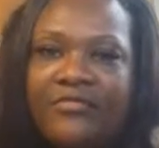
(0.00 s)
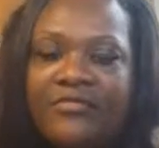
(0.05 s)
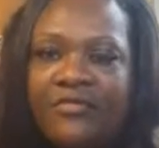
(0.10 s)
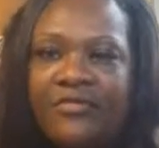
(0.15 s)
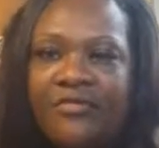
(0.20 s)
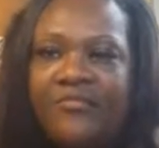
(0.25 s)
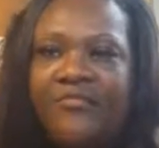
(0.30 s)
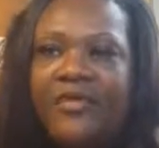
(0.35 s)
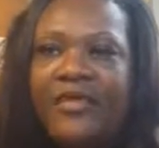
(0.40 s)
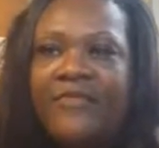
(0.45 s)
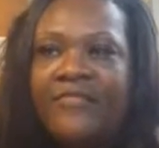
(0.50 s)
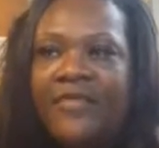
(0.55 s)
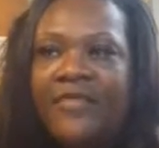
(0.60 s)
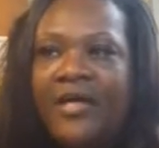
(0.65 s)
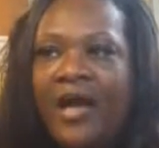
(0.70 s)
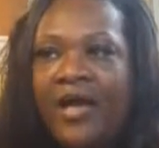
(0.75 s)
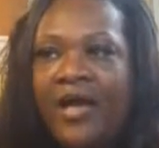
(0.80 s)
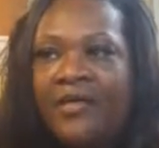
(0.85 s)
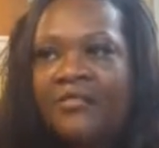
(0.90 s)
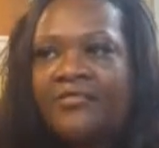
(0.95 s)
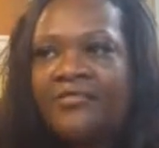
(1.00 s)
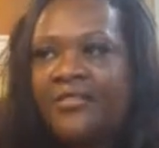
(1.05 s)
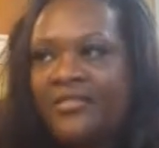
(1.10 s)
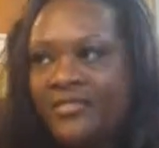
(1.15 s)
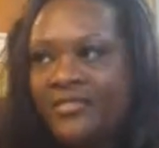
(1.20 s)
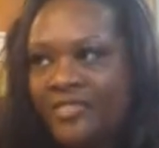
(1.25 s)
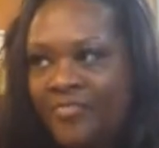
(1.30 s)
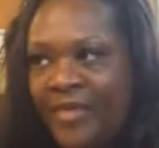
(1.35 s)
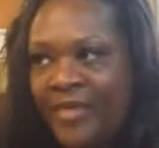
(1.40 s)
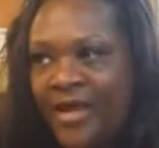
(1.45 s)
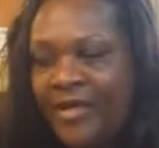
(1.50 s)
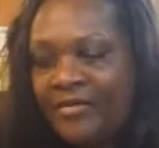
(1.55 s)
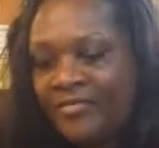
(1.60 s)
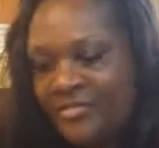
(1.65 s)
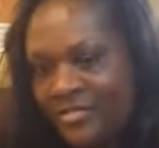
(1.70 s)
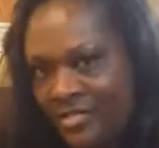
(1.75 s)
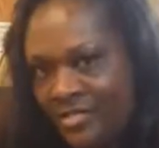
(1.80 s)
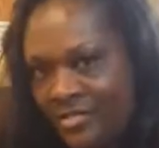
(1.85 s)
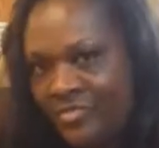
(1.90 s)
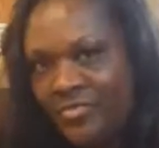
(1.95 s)
You know, whatever God inspires
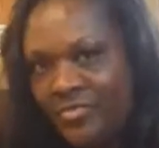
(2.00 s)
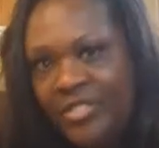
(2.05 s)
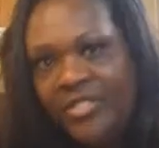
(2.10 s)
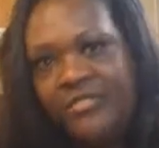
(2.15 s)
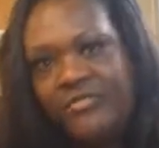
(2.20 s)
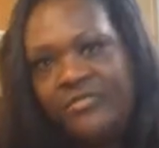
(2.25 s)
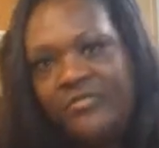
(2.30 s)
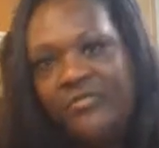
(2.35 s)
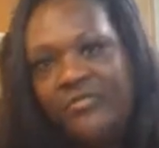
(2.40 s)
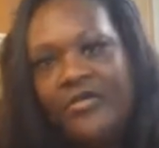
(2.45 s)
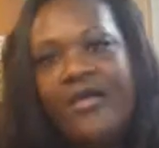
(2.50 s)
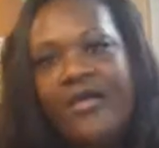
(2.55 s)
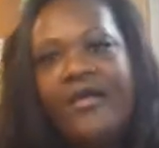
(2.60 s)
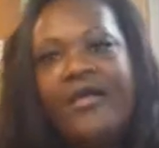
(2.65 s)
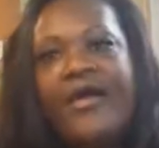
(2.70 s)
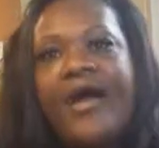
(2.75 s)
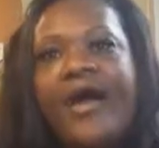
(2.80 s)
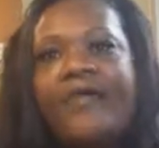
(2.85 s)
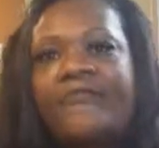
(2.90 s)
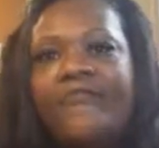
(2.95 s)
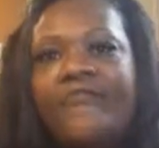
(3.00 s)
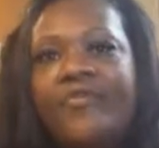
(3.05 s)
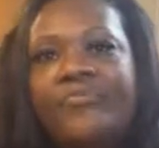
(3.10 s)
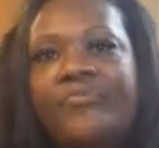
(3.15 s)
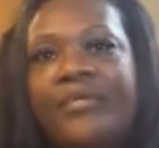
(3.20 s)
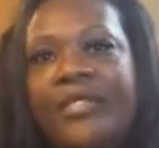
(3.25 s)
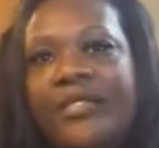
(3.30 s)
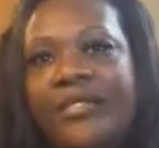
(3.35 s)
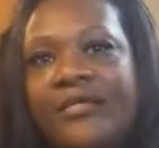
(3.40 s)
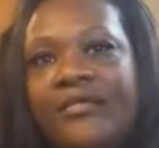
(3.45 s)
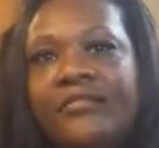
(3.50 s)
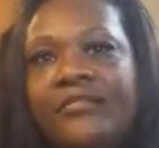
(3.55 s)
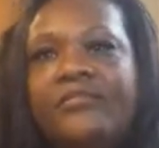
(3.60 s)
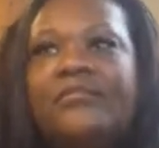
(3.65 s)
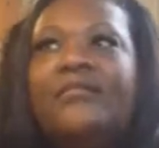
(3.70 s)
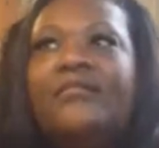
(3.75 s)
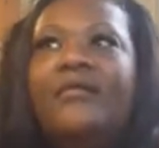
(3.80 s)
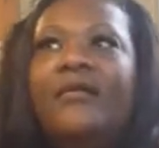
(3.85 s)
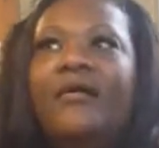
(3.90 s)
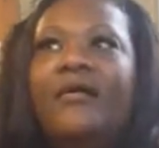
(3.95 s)
and tells me to do, out of obedience,
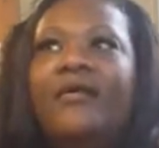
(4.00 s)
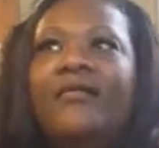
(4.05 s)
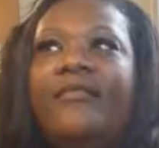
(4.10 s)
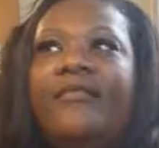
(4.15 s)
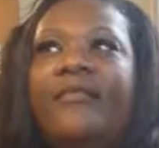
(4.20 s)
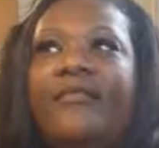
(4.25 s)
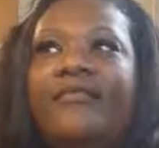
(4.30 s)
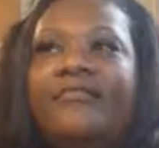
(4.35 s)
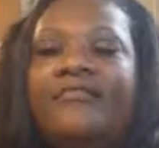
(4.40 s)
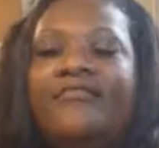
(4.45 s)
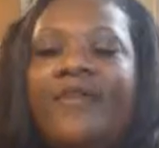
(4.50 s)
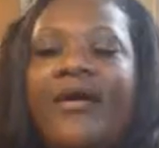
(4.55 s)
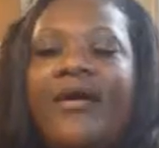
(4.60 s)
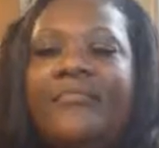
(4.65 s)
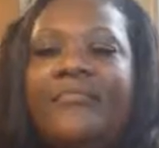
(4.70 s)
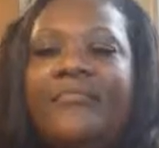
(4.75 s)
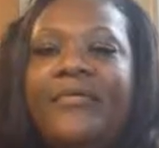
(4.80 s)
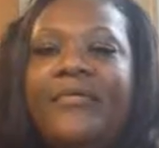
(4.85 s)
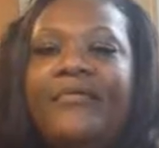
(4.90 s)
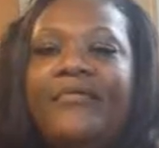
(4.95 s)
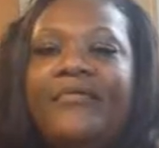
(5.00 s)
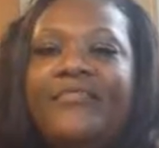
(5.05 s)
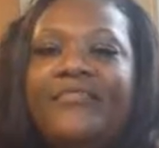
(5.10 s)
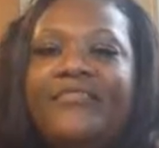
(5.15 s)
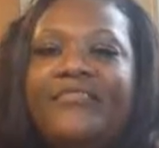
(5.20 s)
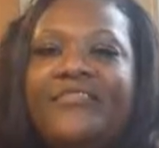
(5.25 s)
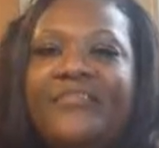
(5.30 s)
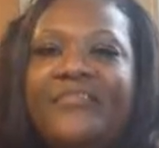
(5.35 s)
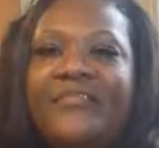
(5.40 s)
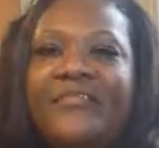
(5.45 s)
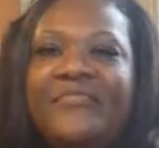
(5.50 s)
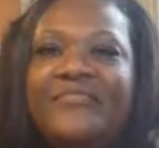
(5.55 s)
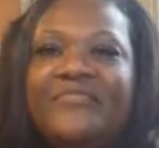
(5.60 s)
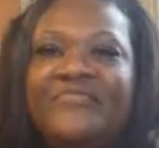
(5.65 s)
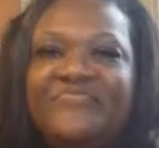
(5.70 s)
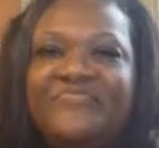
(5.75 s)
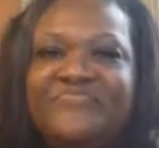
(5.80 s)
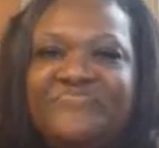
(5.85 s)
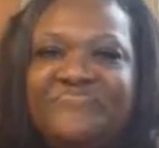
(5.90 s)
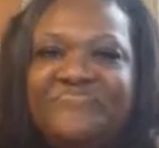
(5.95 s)
that's why I'm here. So
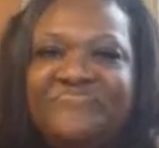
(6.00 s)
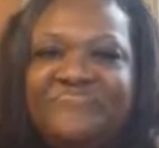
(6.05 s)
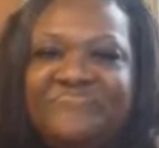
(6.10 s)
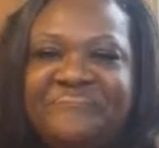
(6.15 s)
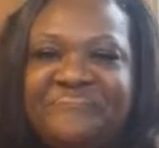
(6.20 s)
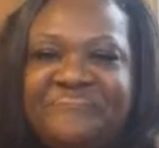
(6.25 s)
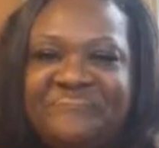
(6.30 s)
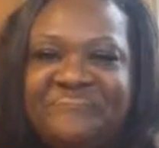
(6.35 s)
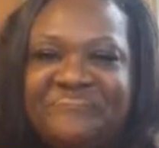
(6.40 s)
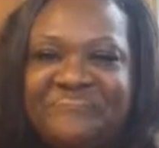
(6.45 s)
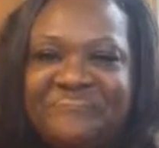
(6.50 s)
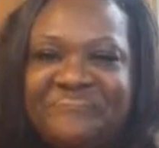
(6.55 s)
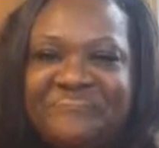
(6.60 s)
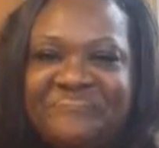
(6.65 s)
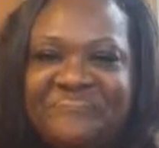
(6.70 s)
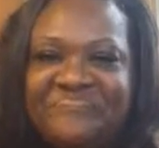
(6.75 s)
I'm gonna flip it.